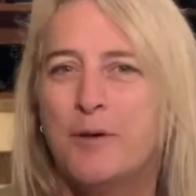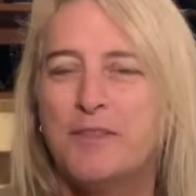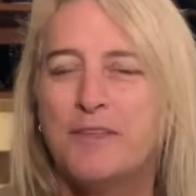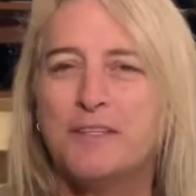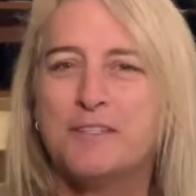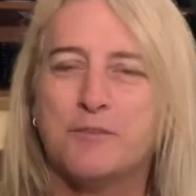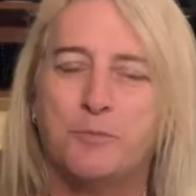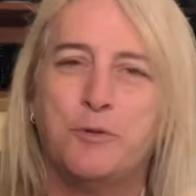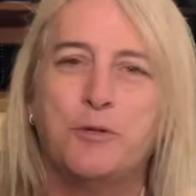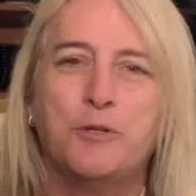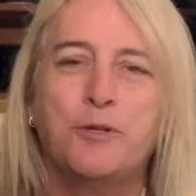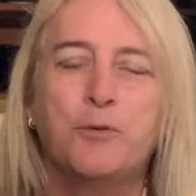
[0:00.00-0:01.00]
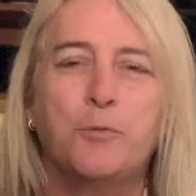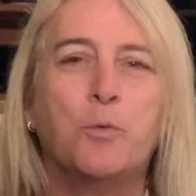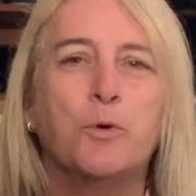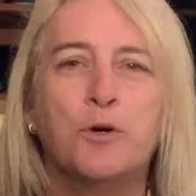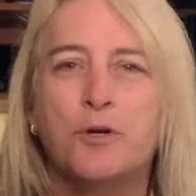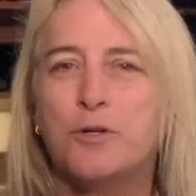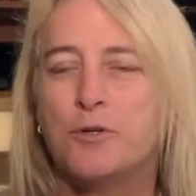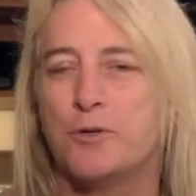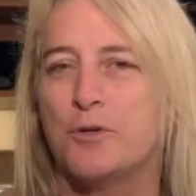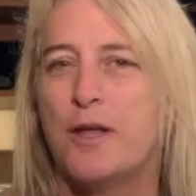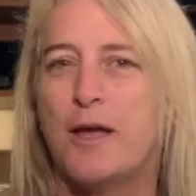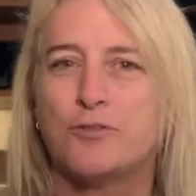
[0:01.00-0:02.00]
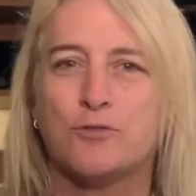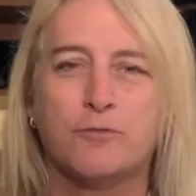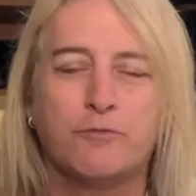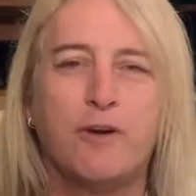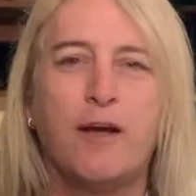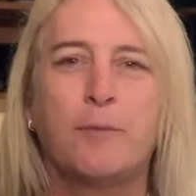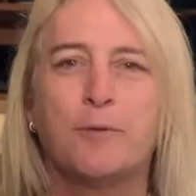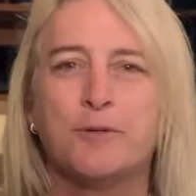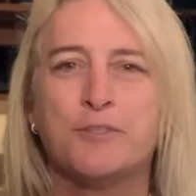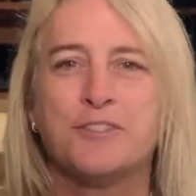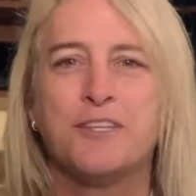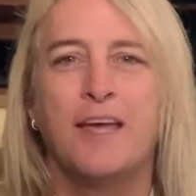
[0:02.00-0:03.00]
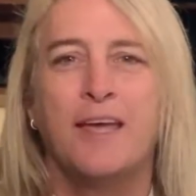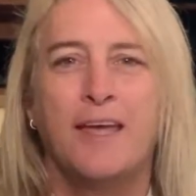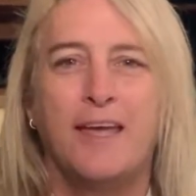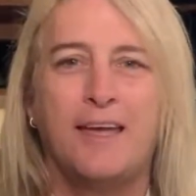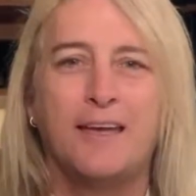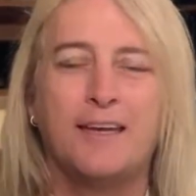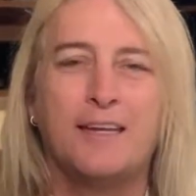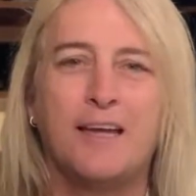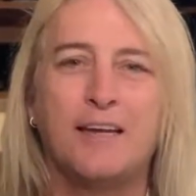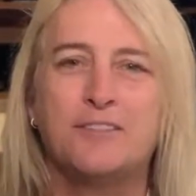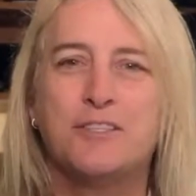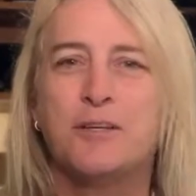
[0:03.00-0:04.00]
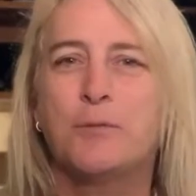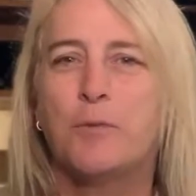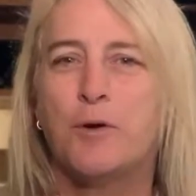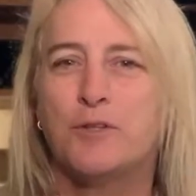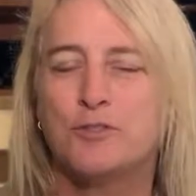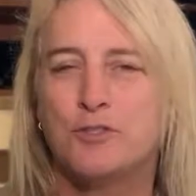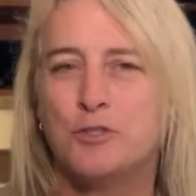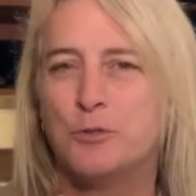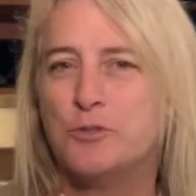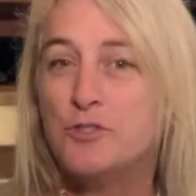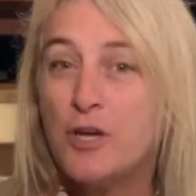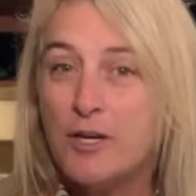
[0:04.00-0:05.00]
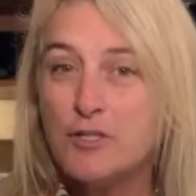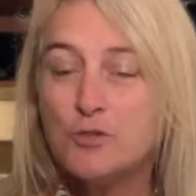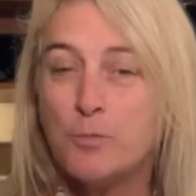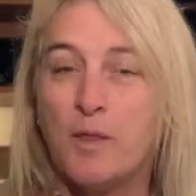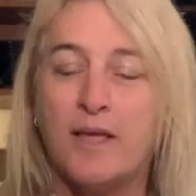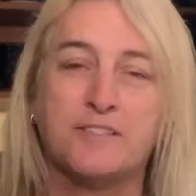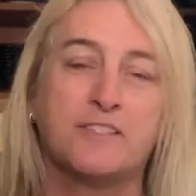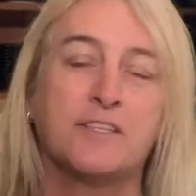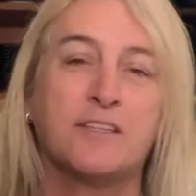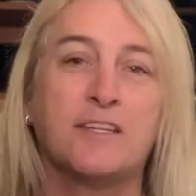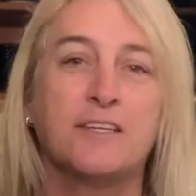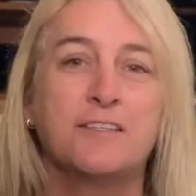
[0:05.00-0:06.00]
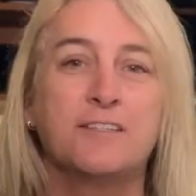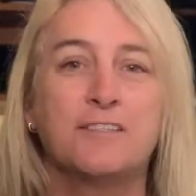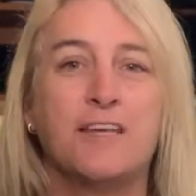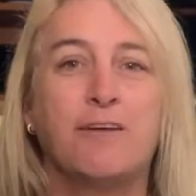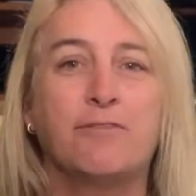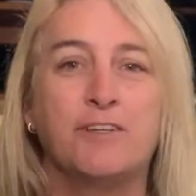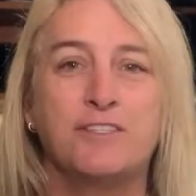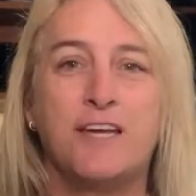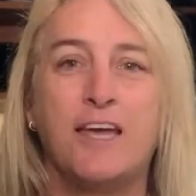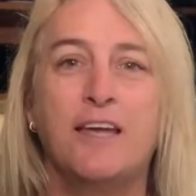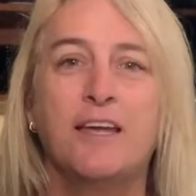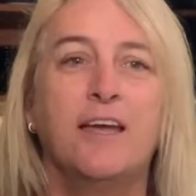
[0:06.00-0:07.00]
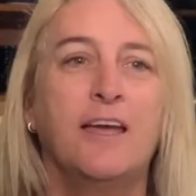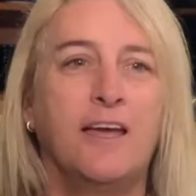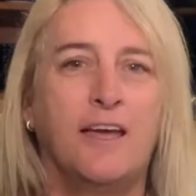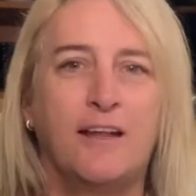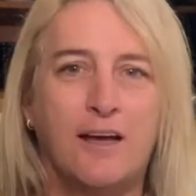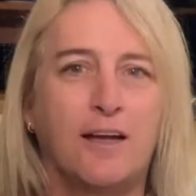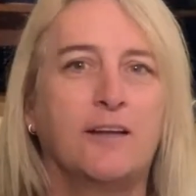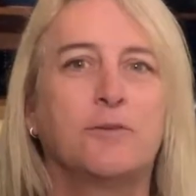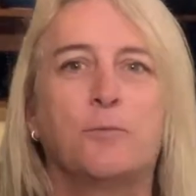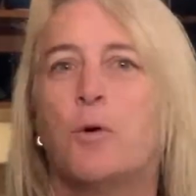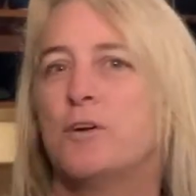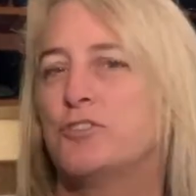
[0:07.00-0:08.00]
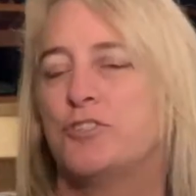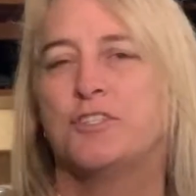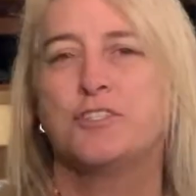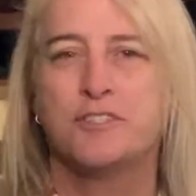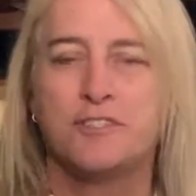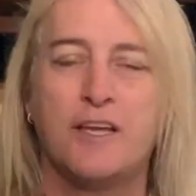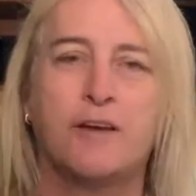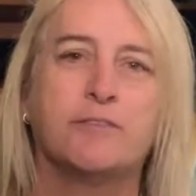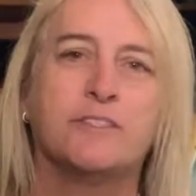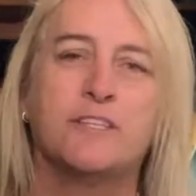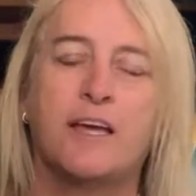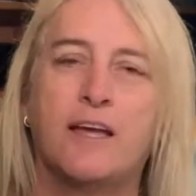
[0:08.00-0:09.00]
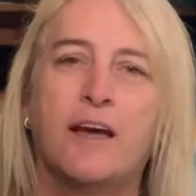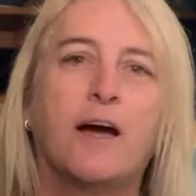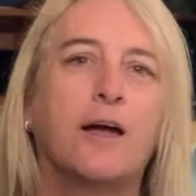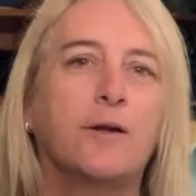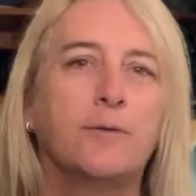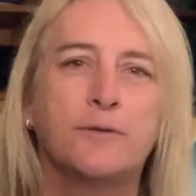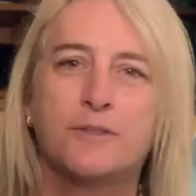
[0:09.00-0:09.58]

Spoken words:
by things of beauty, wood, or natural fibers, and I didn't want to touch plastic things every day, and I wash dishes every day. I